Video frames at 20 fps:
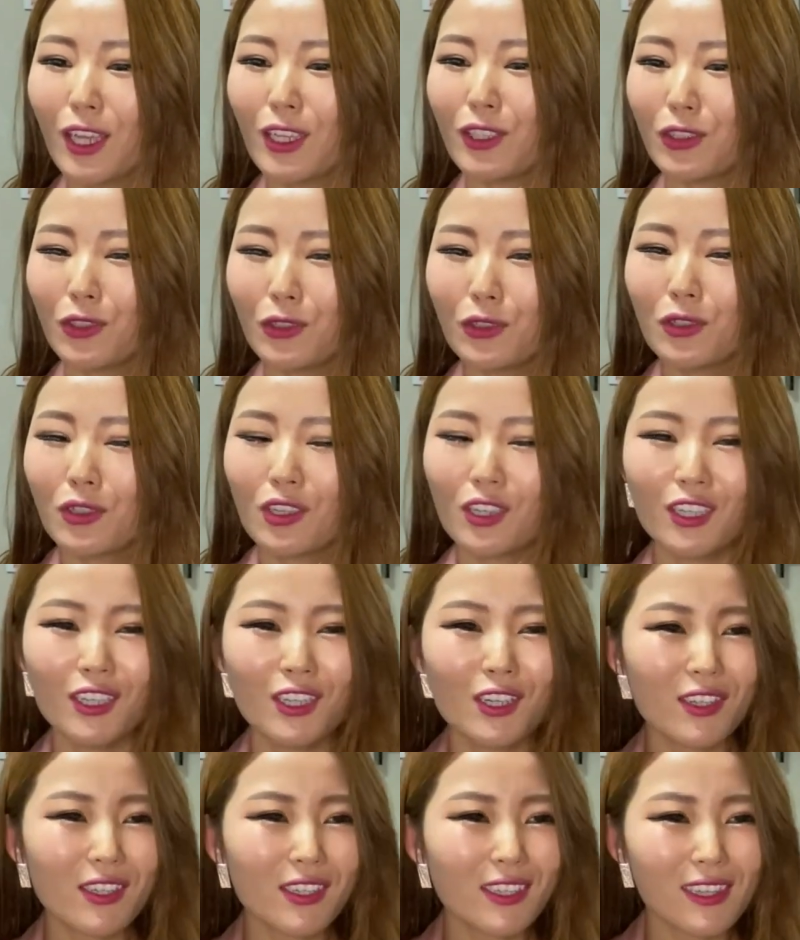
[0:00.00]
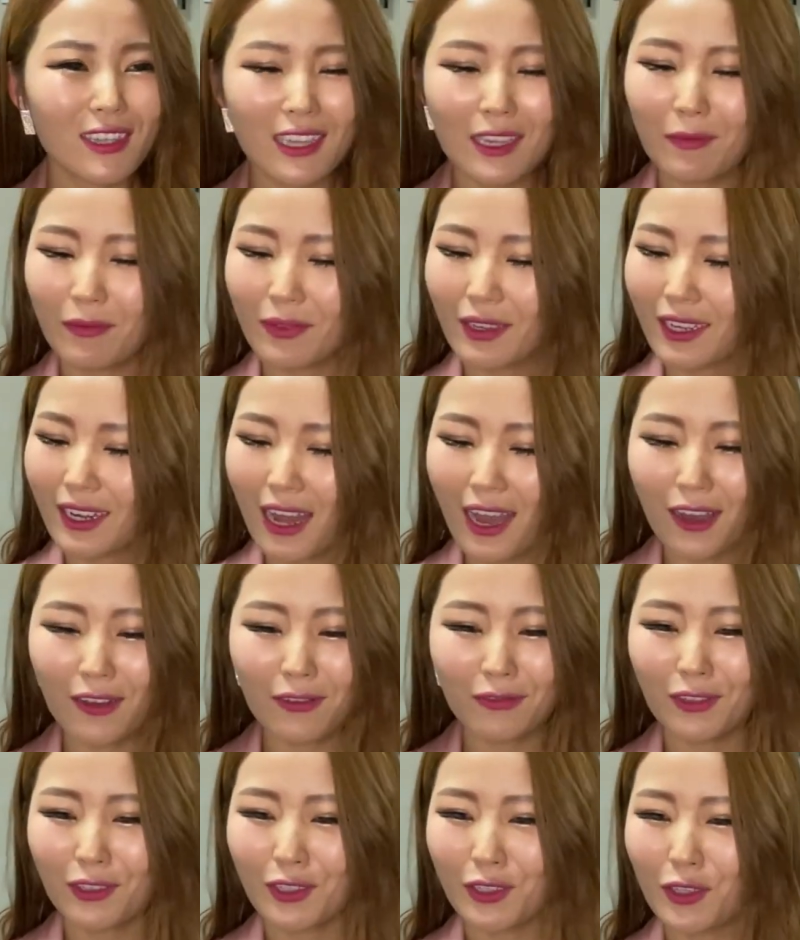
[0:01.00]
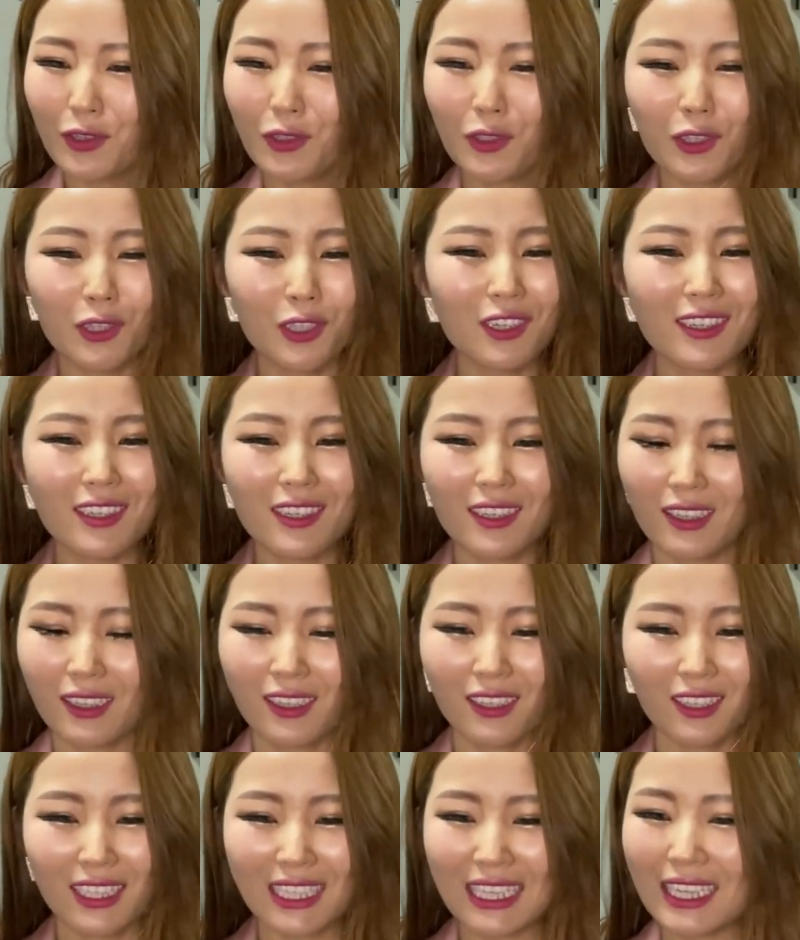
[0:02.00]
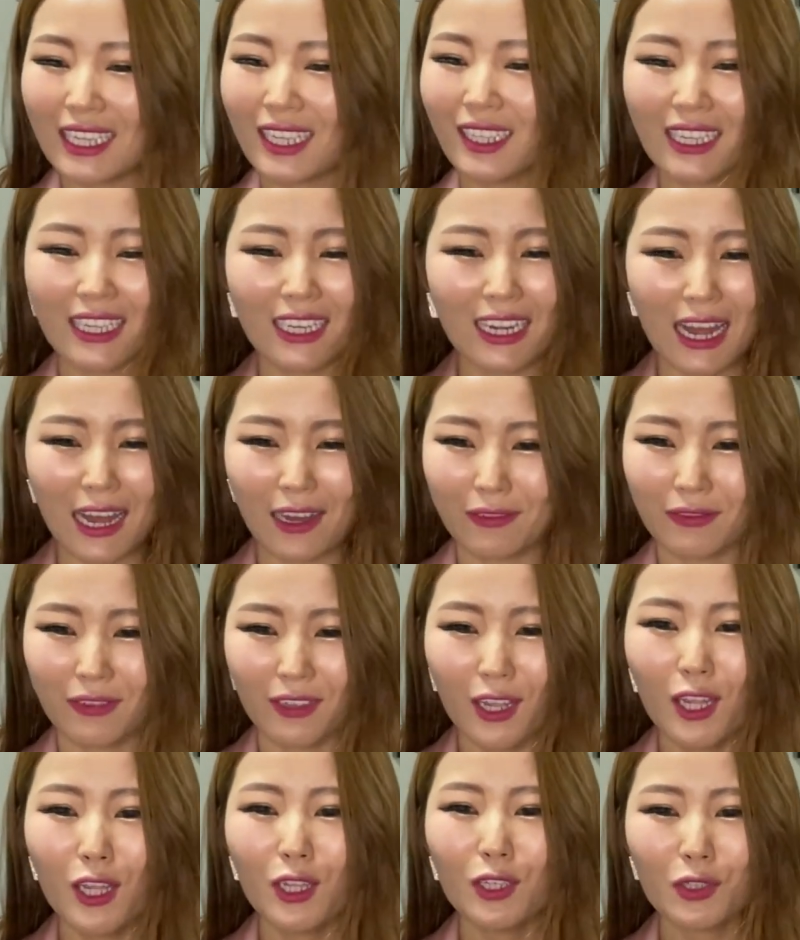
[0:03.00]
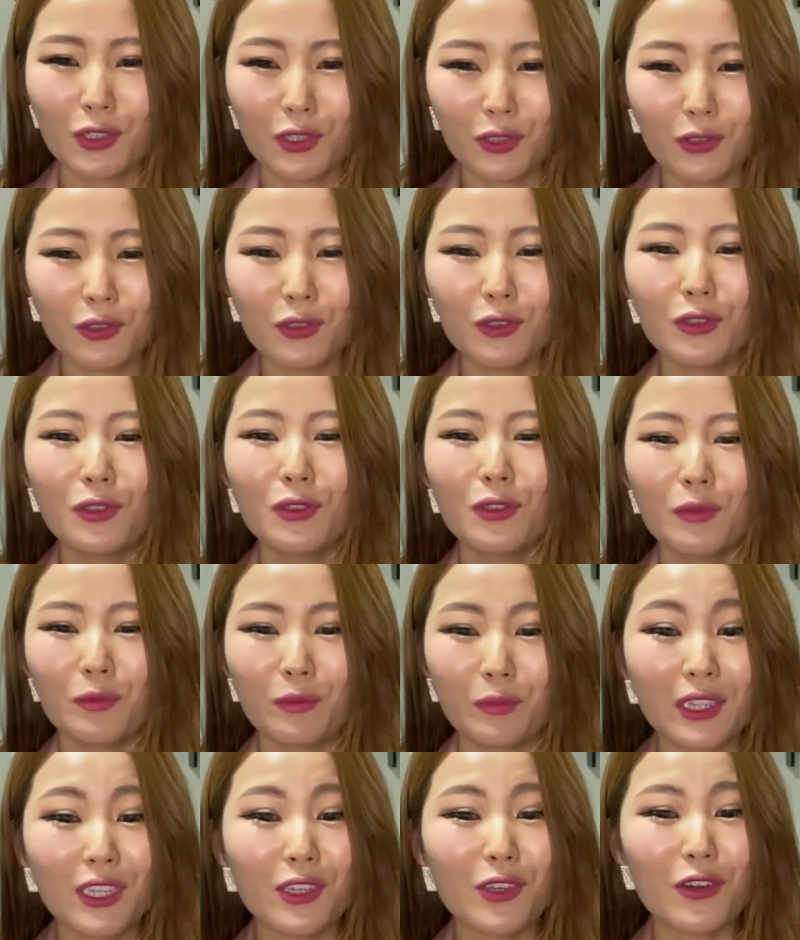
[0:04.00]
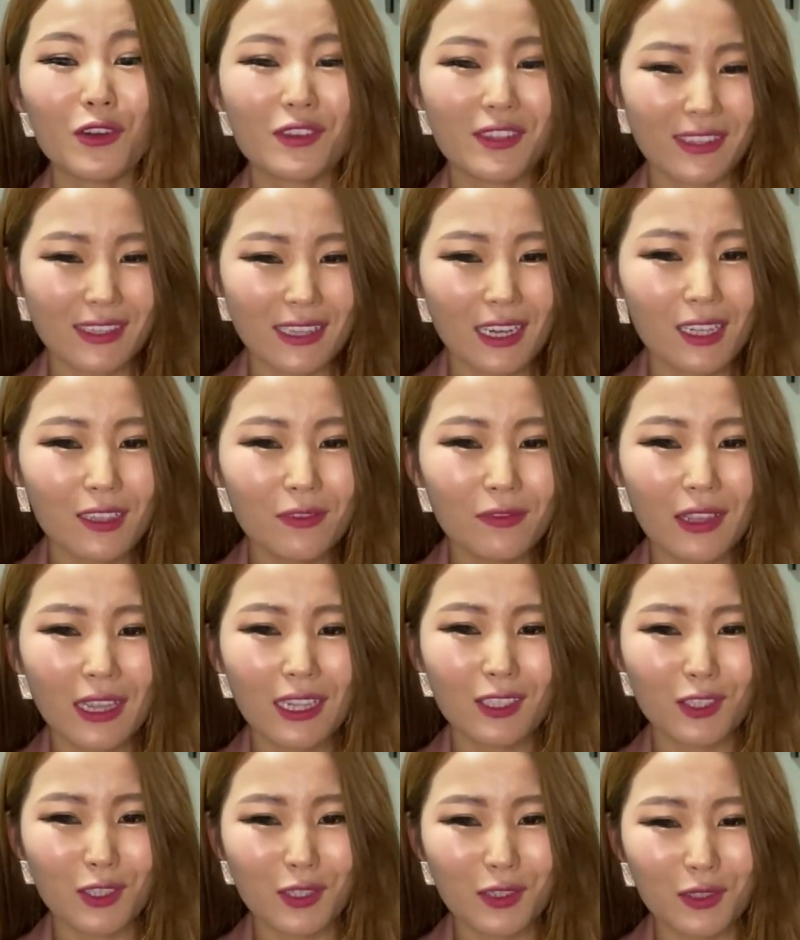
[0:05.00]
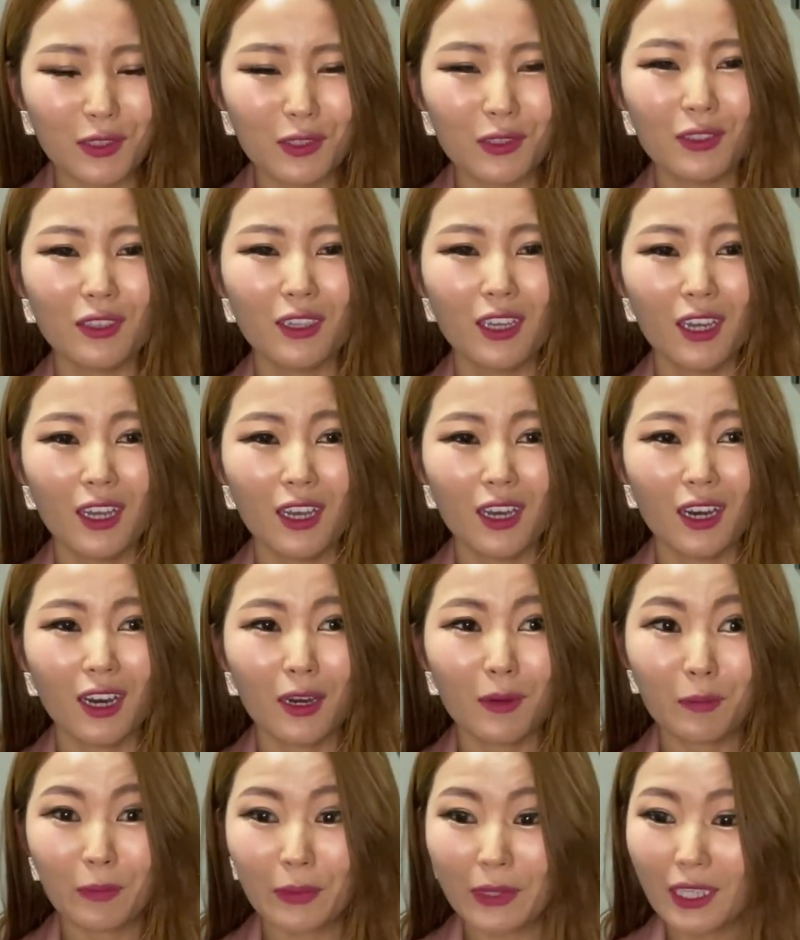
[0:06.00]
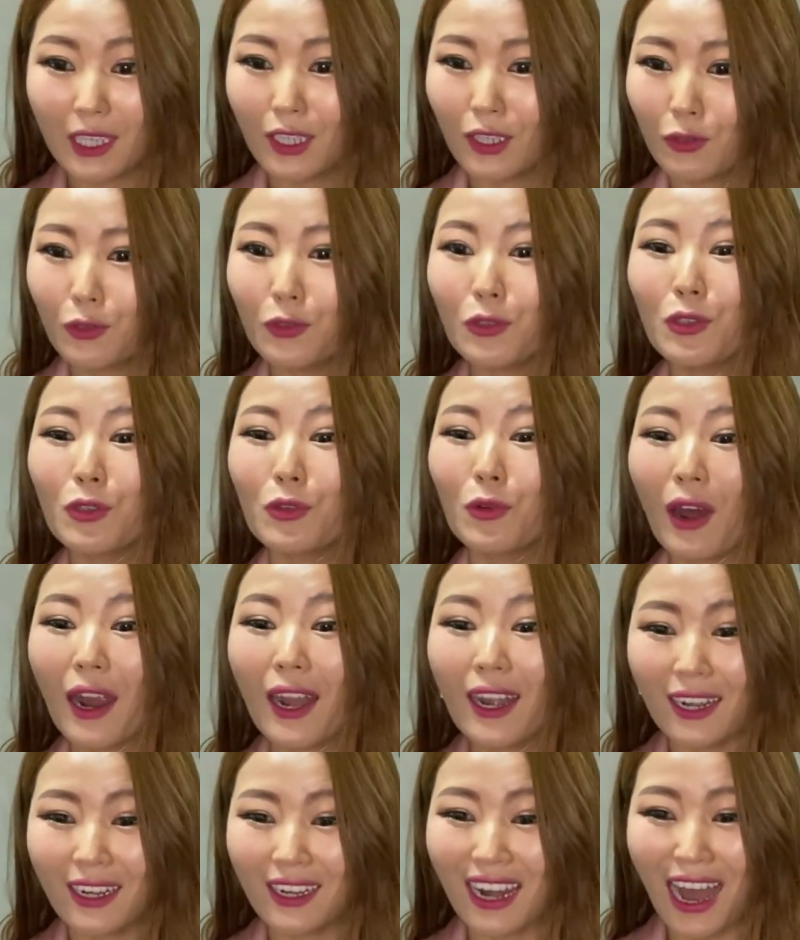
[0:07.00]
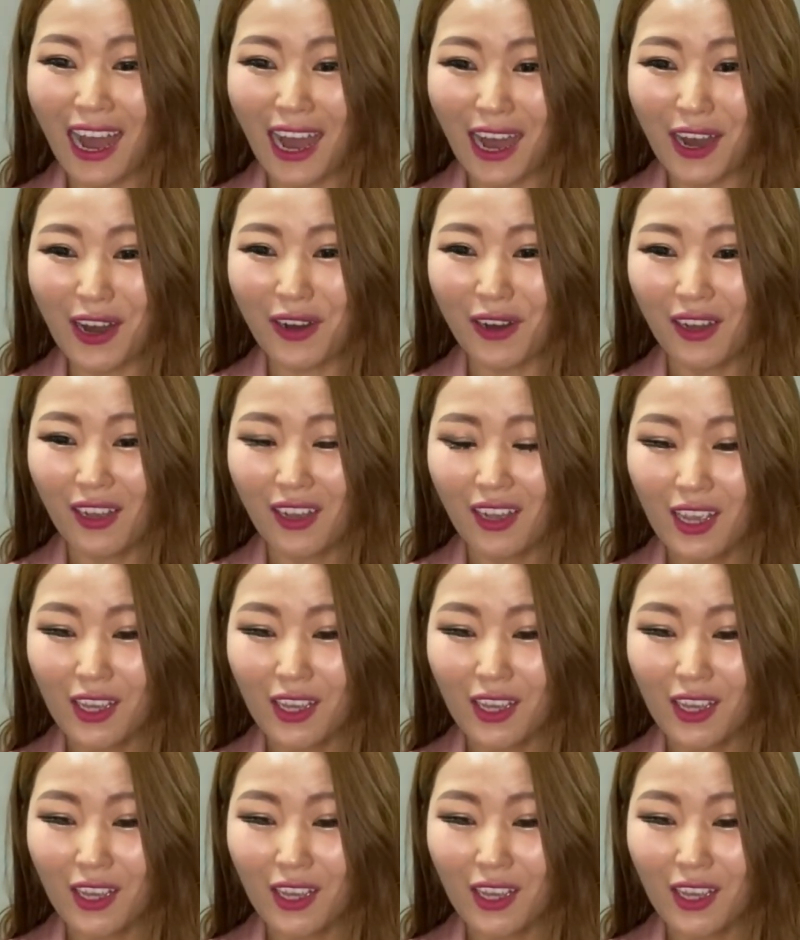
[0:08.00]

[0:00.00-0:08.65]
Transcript: You couldn't sleep enough. You couldn't uh, eat enough to be yourself and to uh, be who you are now.